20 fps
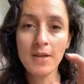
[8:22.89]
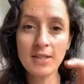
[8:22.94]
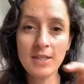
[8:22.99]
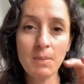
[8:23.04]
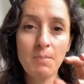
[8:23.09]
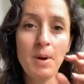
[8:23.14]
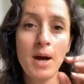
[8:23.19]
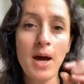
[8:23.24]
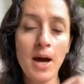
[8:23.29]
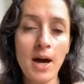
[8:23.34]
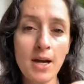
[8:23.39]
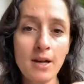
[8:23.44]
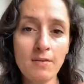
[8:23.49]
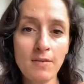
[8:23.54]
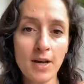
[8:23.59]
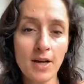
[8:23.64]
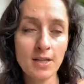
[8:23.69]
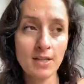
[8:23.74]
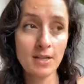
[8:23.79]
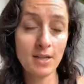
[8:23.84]
there's a part
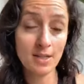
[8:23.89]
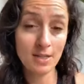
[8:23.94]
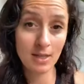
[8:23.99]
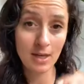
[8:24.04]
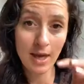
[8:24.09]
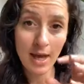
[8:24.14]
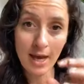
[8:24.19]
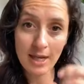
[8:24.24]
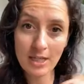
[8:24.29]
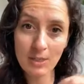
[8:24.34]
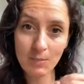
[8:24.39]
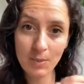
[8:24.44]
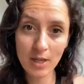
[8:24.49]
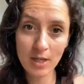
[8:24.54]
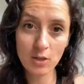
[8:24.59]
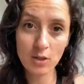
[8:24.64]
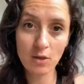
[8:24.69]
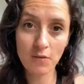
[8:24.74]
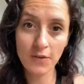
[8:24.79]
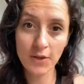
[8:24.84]
of us, there's an
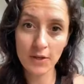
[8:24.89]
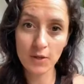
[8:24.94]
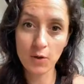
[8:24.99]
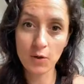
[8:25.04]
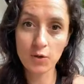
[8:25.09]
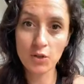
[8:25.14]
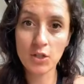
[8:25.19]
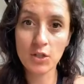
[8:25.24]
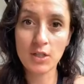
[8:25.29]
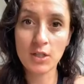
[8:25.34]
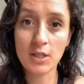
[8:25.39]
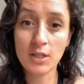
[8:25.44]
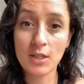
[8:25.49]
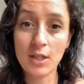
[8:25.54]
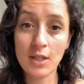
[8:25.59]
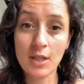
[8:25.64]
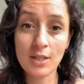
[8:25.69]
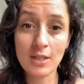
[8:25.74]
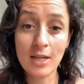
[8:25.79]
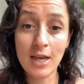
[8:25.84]
aspect of our consciousness,
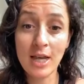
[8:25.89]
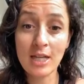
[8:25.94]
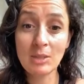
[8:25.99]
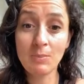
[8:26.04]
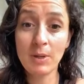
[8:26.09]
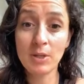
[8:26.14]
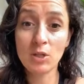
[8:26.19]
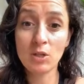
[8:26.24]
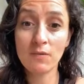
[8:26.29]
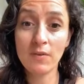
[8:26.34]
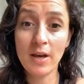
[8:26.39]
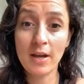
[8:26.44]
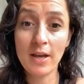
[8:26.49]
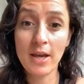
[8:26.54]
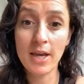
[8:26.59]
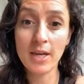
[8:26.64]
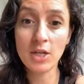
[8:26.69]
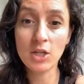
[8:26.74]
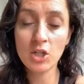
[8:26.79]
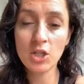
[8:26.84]
and there's an aspect of our
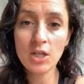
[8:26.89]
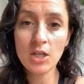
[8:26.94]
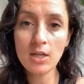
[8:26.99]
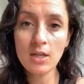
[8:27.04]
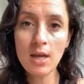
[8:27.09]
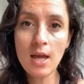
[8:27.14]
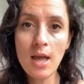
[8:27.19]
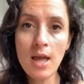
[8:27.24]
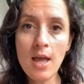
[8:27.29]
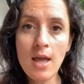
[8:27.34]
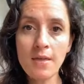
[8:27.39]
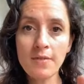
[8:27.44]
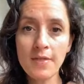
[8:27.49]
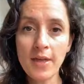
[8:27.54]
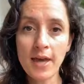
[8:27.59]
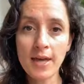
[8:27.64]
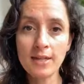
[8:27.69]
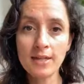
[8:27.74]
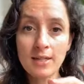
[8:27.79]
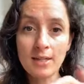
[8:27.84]
energy
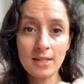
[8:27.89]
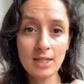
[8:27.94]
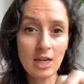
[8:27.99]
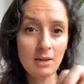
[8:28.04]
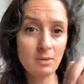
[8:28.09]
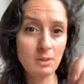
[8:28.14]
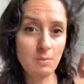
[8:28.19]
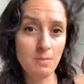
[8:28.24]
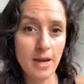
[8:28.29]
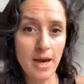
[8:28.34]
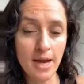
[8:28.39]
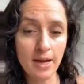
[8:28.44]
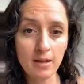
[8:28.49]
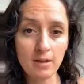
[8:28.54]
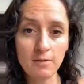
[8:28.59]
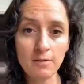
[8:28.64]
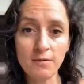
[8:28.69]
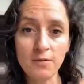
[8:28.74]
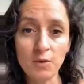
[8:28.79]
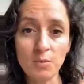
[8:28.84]
that steps
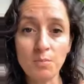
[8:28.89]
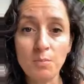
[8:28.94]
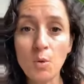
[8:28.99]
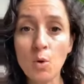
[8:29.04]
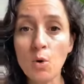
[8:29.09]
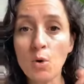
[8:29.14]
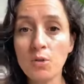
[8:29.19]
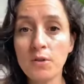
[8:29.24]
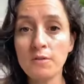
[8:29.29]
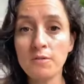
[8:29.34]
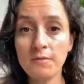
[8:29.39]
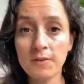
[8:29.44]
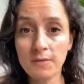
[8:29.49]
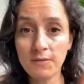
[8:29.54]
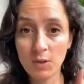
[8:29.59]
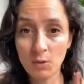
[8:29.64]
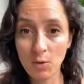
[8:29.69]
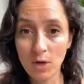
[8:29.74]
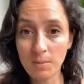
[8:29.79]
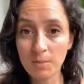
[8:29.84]
back for more than
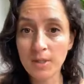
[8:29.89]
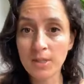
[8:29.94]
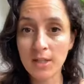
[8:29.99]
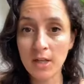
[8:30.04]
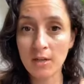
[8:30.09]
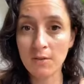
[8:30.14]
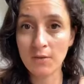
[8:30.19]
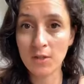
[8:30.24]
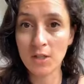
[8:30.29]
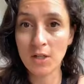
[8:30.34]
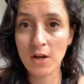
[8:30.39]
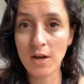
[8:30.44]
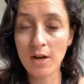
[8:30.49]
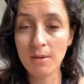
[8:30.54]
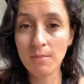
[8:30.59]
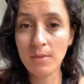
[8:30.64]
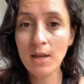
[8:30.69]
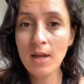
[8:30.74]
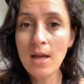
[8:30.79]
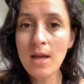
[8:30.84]
51% of the
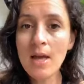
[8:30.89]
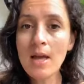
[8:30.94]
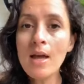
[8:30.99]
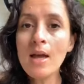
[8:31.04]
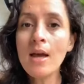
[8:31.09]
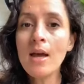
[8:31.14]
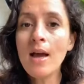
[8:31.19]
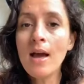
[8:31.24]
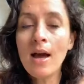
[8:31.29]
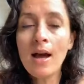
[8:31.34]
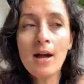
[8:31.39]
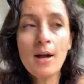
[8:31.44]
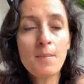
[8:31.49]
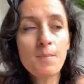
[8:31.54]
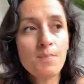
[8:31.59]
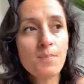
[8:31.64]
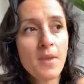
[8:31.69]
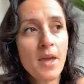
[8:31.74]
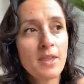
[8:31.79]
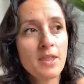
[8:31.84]
time.
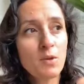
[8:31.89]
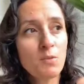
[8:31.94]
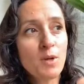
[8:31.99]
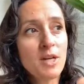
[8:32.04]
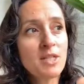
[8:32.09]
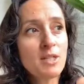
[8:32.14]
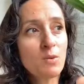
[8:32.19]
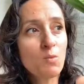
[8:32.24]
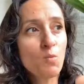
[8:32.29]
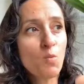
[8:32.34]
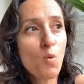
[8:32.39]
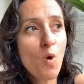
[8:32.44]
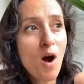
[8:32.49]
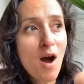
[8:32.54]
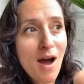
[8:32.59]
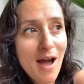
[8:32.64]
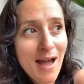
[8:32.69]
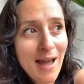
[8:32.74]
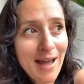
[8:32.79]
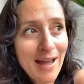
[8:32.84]
And the reason
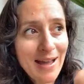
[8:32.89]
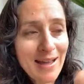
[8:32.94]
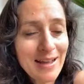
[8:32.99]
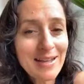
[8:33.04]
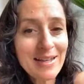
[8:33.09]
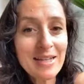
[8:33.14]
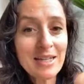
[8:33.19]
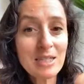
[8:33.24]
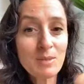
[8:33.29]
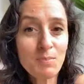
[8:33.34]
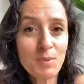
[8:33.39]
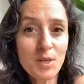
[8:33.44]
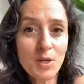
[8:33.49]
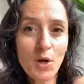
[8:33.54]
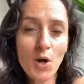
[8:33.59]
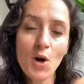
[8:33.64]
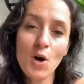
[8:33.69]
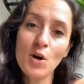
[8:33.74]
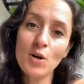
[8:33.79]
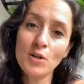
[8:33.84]
why is
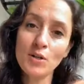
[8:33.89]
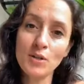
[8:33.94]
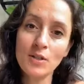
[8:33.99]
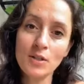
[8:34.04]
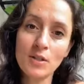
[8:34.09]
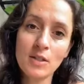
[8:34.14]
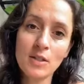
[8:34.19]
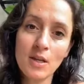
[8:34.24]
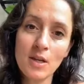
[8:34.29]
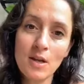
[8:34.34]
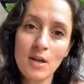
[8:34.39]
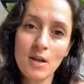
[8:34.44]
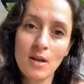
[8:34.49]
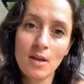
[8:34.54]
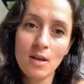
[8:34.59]
because